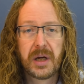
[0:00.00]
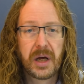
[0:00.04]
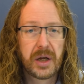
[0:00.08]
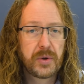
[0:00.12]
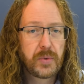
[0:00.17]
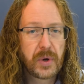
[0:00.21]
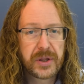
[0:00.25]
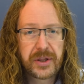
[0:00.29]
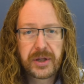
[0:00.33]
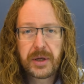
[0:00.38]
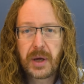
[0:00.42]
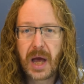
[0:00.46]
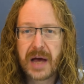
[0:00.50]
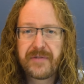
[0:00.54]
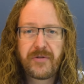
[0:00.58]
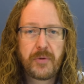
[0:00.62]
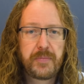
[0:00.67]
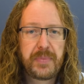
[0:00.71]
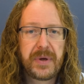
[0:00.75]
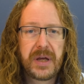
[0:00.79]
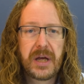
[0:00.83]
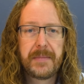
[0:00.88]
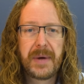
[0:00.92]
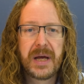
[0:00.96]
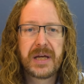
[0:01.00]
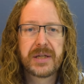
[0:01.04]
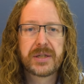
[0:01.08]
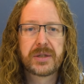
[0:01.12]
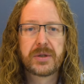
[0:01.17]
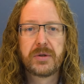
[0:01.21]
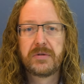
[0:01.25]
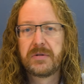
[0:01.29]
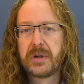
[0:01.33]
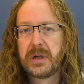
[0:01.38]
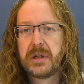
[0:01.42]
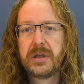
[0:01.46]
and whether you have a
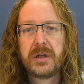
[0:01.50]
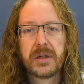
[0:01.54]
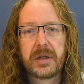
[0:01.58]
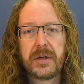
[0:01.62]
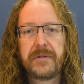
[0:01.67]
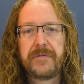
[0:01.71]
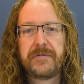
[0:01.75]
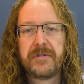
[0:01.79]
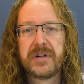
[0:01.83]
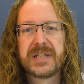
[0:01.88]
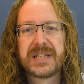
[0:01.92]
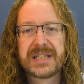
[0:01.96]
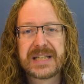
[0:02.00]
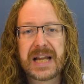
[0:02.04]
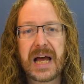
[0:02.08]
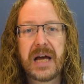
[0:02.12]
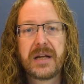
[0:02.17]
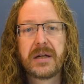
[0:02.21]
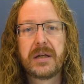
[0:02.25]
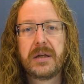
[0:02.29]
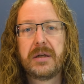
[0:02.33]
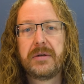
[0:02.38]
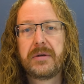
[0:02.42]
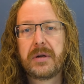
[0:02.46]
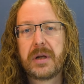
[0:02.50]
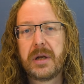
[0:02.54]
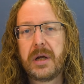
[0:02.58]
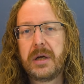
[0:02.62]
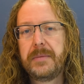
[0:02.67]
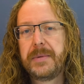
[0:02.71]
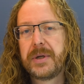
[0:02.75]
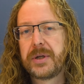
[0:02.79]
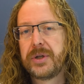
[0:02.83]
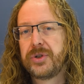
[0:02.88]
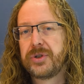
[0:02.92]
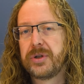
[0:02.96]
BMS or are looking for a standalone
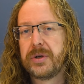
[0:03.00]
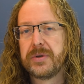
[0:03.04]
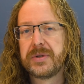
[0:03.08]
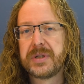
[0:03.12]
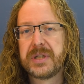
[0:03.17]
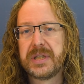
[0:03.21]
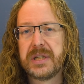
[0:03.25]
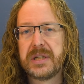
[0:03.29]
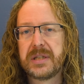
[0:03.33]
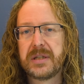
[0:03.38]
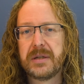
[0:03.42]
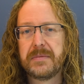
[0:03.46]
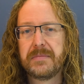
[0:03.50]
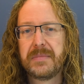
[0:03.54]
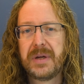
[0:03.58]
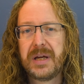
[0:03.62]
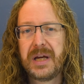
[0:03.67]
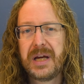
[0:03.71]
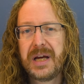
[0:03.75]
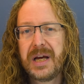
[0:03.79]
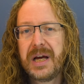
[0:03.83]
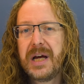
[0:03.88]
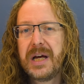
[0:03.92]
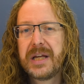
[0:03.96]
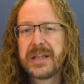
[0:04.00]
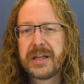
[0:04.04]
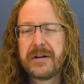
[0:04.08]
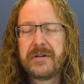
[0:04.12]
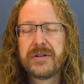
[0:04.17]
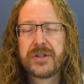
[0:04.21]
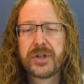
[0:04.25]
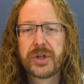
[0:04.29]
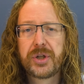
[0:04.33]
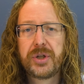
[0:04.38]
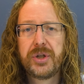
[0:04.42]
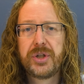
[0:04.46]
climate control system, there
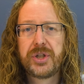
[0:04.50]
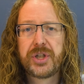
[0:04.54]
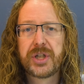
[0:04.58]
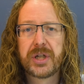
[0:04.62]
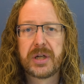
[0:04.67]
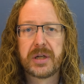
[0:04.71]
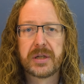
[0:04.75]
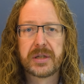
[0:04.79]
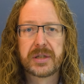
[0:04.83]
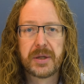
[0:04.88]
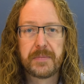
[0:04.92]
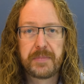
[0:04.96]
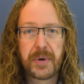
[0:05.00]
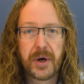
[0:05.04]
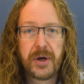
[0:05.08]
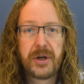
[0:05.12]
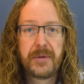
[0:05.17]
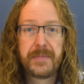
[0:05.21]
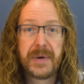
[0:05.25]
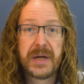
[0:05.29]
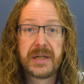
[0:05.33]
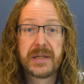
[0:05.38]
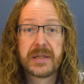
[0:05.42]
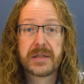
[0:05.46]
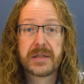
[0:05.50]
is a good chance that Polar Bear